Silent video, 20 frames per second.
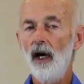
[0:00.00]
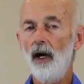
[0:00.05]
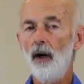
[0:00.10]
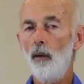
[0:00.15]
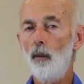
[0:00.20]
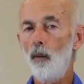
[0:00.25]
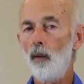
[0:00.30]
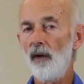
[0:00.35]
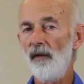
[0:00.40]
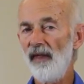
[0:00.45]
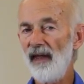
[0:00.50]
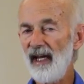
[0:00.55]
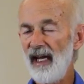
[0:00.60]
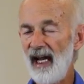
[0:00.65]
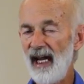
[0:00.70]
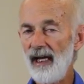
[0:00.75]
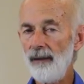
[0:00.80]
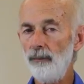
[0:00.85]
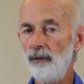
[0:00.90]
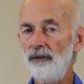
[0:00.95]
Uh, were they
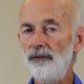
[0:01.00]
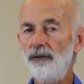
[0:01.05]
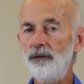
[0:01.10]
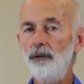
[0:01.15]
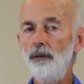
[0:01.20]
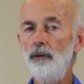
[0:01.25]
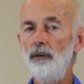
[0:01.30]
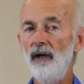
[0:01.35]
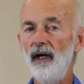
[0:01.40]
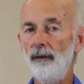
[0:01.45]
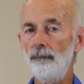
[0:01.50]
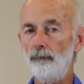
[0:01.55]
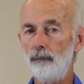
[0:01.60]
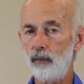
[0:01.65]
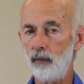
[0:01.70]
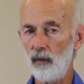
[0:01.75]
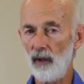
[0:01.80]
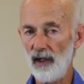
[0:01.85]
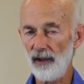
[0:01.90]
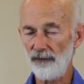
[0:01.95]
able to
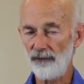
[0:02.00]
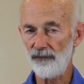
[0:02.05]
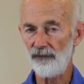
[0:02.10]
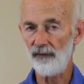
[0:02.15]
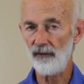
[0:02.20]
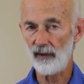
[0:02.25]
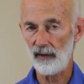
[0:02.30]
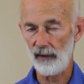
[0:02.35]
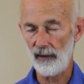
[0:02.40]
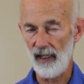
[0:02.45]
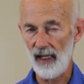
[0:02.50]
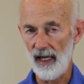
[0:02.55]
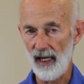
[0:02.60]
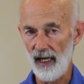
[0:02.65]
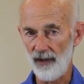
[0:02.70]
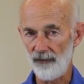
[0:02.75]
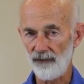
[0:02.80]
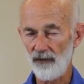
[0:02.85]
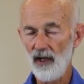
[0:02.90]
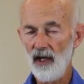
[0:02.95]
impress the
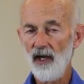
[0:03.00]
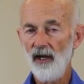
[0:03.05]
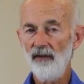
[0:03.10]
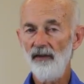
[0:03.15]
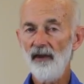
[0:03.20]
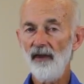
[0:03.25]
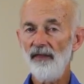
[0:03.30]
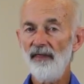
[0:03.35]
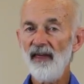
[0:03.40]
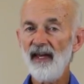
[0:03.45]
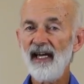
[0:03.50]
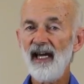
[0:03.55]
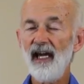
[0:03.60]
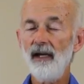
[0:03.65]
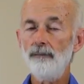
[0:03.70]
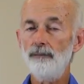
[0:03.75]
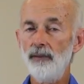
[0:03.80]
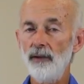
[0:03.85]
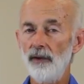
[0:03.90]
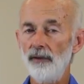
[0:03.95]
class that they
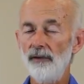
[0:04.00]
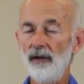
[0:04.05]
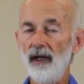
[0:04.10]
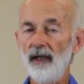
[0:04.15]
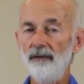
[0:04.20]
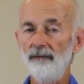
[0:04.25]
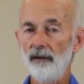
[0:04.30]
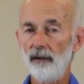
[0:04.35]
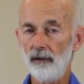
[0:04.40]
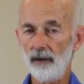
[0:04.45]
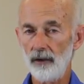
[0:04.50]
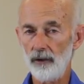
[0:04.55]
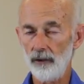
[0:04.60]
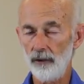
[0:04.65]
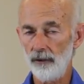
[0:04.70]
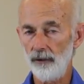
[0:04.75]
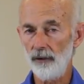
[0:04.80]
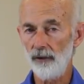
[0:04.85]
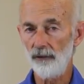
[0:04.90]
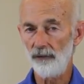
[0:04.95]
had built a very
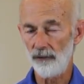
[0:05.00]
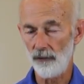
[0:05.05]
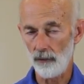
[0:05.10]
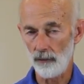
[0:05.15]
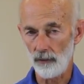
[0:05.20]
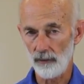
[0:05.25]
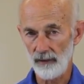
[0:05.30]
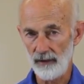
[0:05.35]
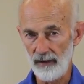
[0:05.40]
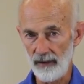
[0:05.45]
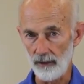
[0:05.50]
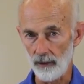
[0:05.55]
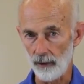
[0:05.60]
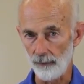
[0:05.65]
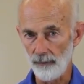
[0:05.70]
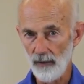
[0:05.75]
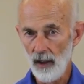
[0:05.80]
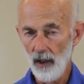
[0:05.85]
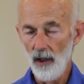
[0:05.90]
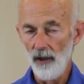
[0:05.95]
good solar
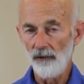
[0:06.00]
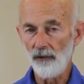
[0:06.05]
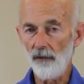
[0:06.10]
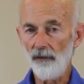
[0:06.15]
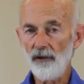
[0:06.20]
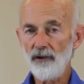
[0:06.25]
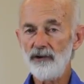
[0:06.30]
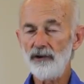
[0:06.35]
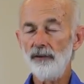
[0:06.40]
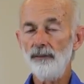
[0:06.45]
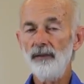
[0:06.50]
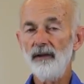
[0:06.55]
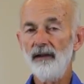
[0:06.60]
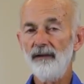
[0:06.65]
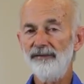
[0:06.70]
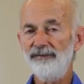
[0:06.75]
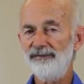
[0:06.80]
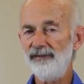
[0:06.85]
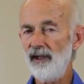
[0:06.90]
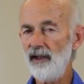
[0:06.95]
heater? So this should be
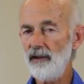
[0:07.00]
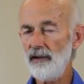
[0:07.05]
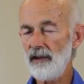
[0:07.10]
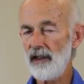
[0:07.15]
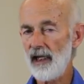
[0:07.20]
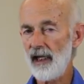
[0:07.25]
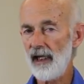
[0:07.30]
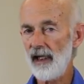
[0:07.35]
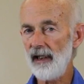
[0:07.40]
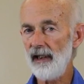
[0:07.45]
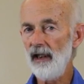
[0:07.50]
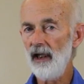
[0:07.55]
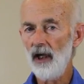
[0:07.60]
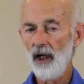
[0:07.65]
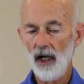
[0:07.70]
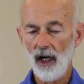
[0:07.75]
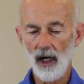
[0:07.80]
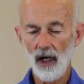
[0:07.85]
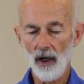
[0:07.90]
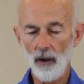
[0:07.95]
a fun day
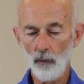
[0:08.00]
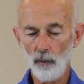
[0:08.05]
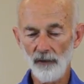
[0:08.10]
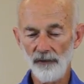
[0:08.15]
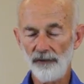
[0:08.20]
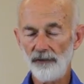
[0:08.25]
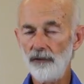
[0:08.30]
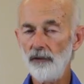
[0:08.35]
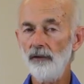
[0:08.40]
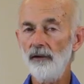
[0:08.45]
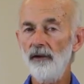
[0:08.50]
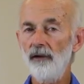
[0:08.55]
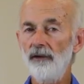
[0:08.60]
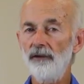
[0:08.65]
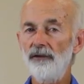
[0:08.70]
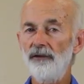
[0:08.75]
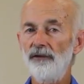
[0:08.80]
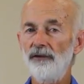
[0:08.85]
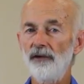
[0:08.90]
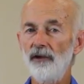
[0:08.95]
uh, with
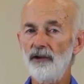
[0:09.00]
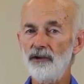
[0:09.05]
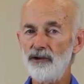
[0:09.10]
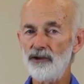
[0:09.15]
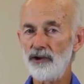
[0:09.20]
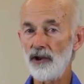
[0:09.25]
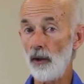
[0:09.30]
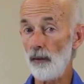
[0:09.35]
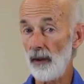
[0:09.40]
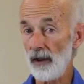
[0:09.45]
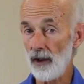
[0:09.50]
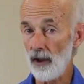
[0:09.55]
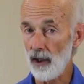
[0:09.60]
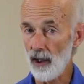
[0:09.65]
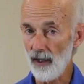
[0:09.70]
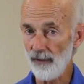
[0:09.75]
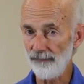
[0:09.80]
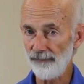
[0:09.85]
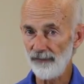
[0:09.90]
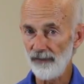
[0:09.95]
students uh, showing
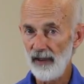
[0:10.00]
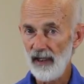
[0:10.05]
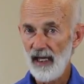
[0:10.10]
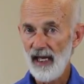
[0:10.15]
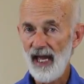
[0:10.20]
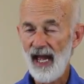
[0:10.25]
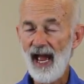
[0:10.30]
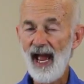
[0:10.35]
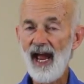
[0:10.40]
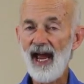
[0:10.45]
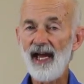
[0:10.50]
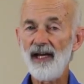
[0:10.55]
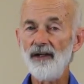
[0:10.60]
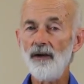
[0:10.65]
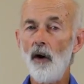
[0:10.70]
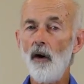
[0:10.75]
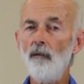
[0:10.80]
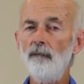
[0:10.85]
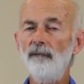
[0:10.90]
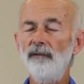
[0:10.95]
off
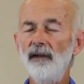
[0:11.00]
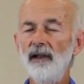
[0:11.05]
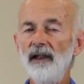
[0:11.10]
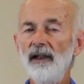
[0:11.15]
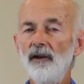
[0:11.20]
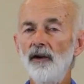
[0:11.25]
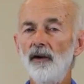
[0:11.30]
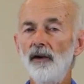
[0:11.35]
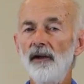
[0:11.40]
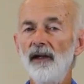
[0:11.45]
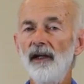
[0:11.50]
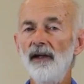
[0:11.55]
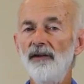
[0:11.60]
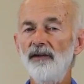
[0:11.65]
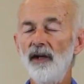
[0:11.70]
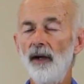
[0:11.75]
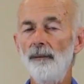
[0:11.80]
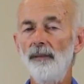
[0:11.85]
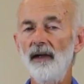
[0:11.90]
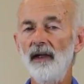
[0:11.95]
and hopefully learning
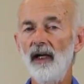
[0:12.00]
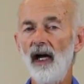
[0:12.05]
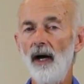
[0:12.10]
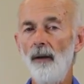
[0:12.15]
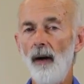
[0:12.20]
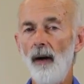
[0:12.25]
something